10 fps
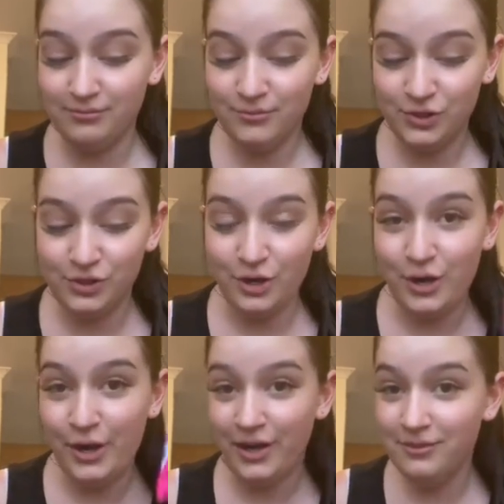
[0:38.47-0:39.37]

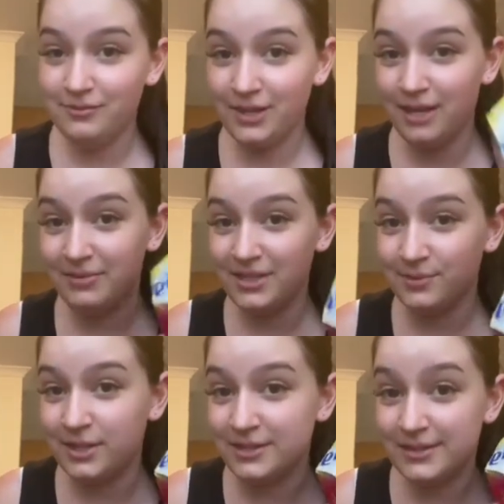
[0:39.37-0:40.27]
So keep this
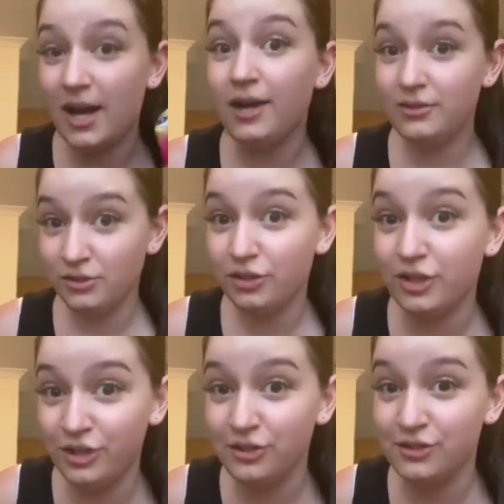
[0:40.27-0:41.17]
one aside. You're
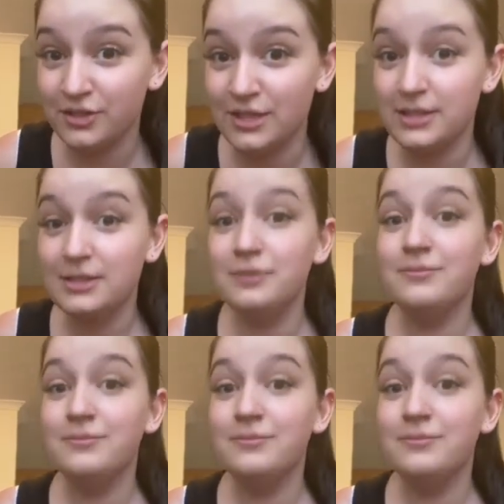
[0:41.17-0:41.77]
gonna use it.